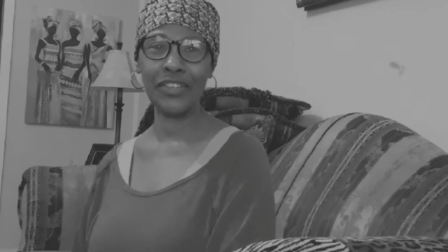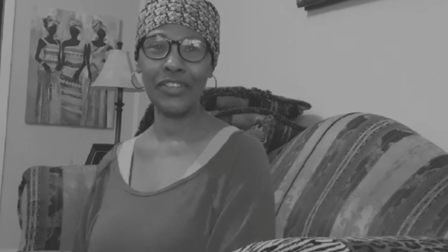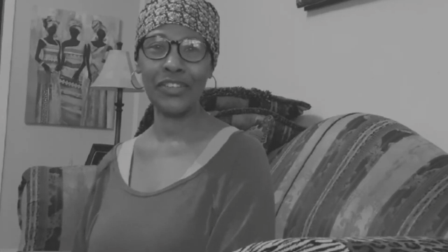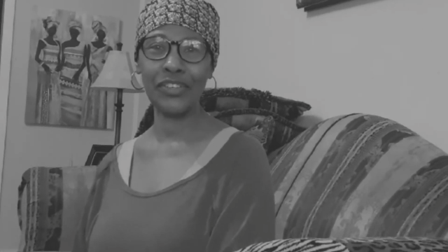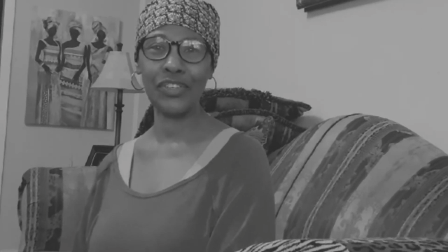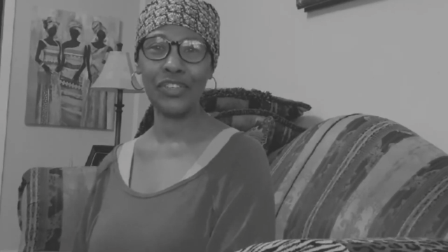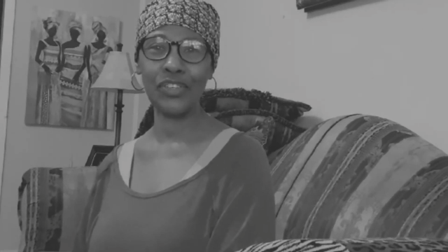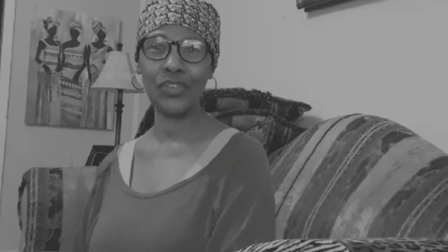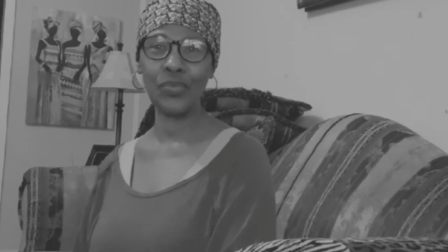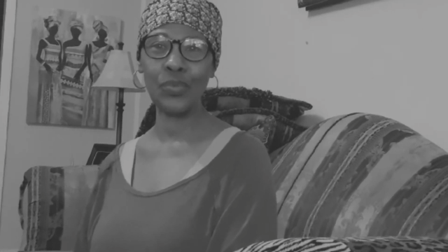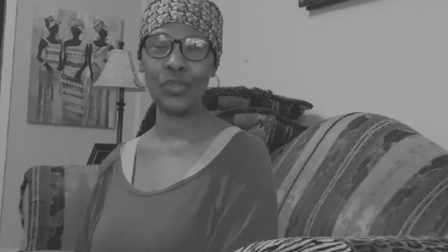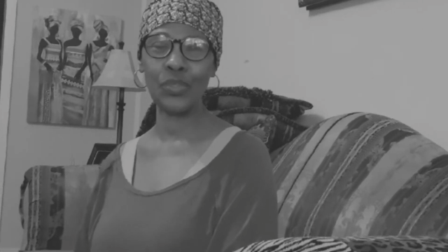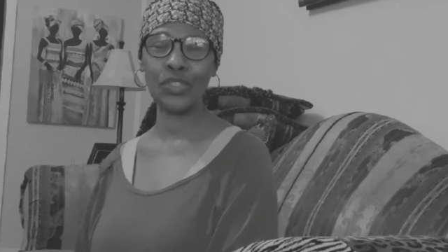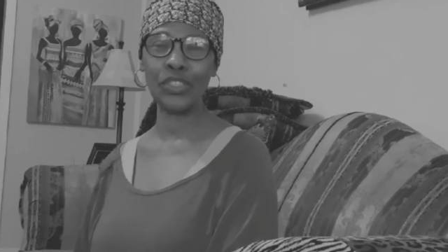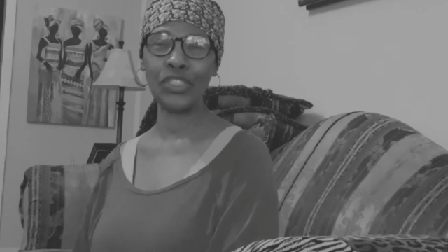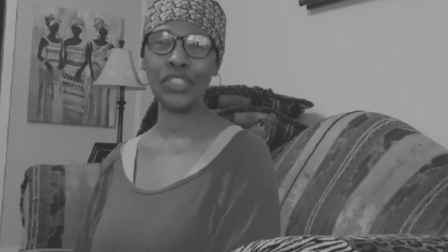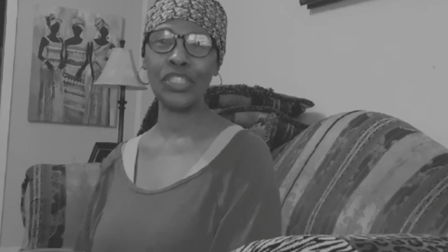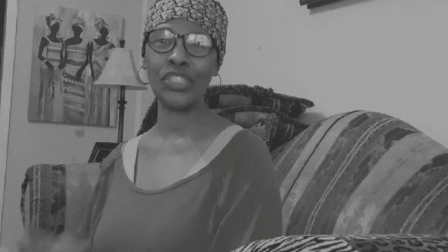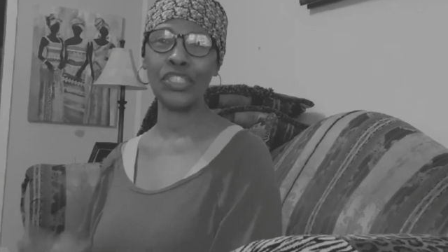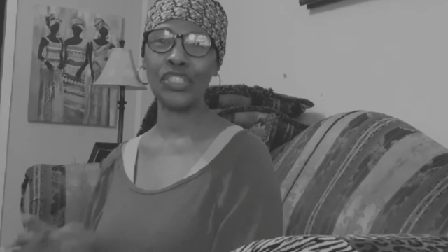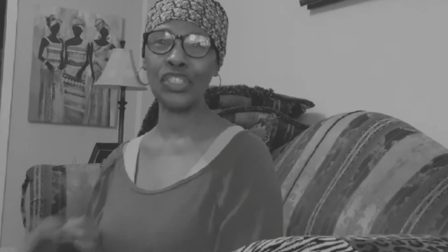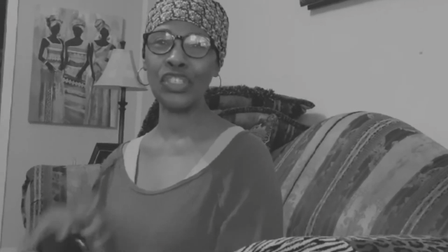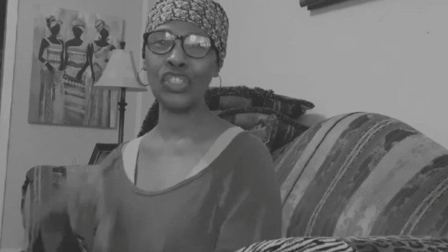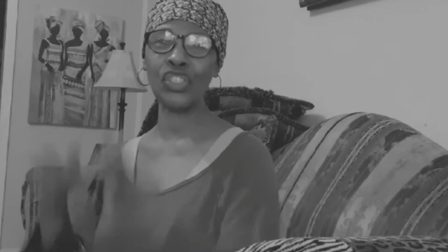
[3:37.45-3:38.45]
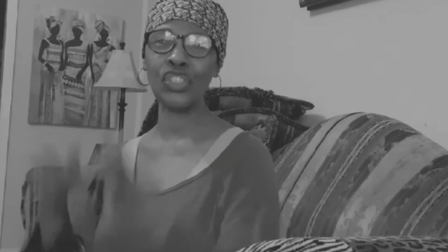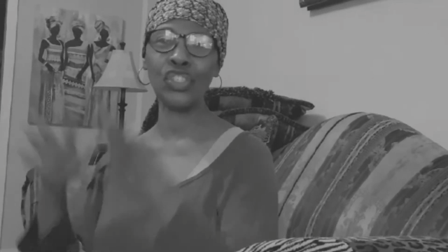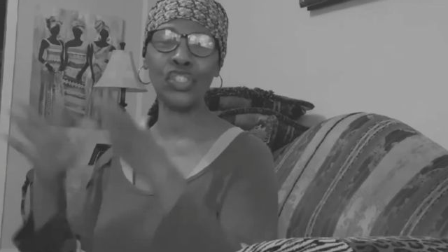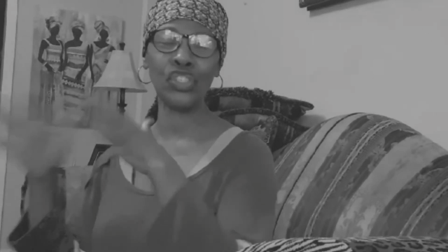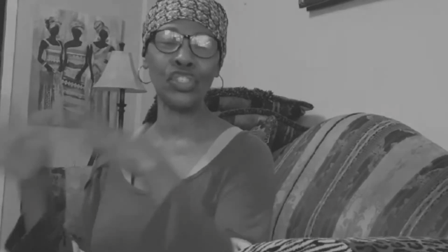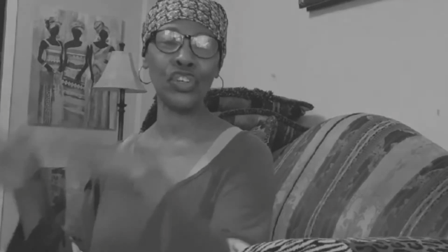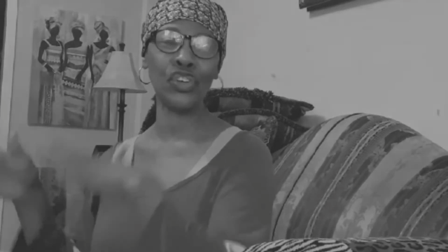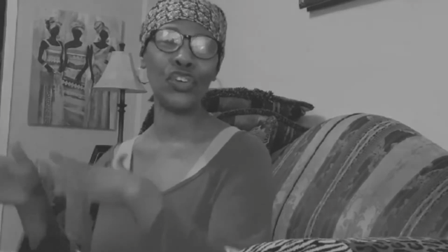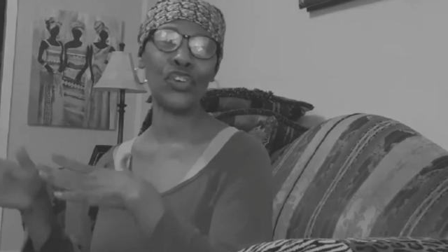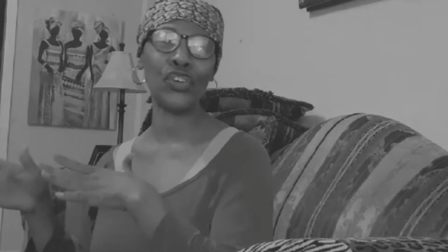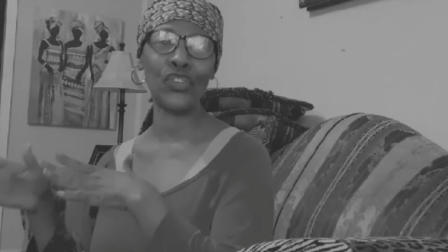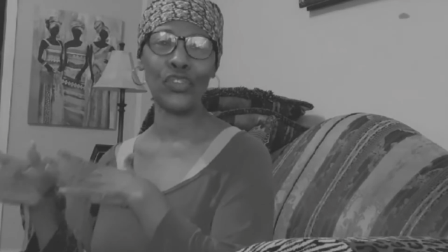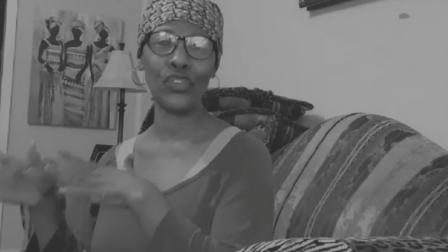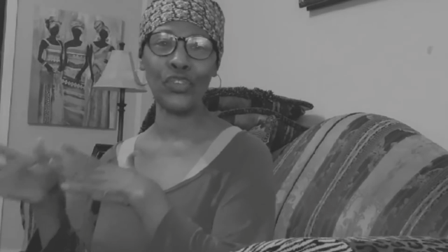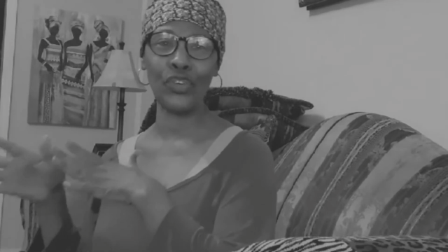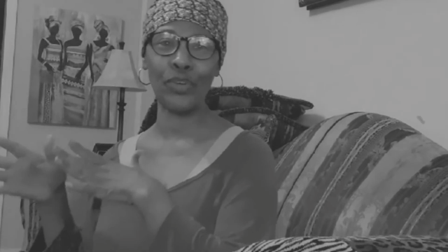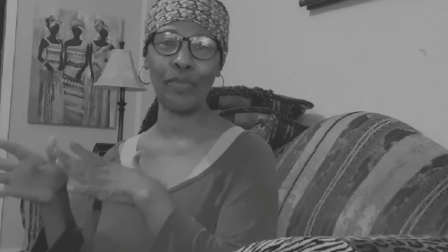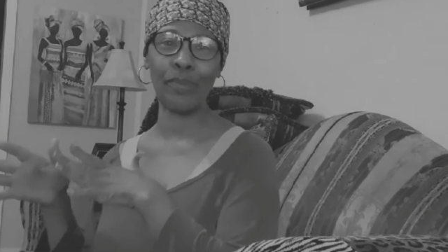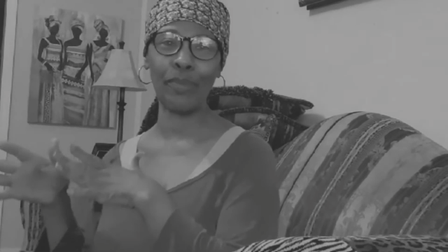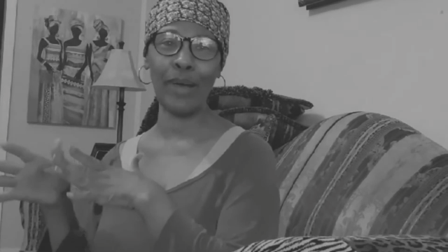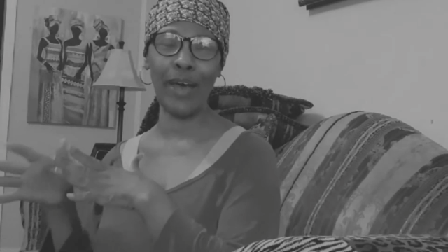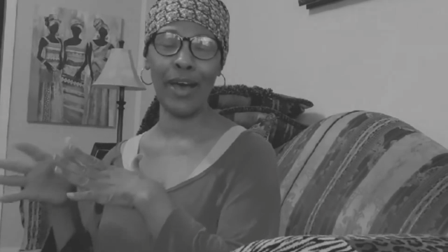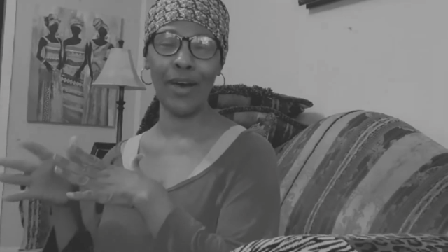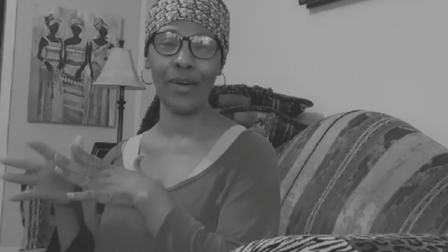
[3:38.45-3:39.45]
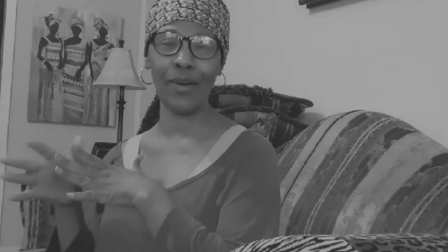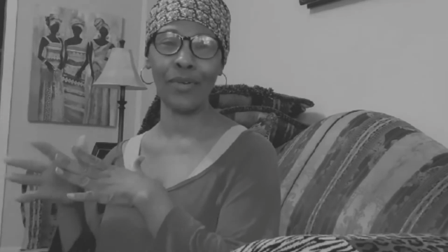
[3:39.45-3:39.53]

was concerned about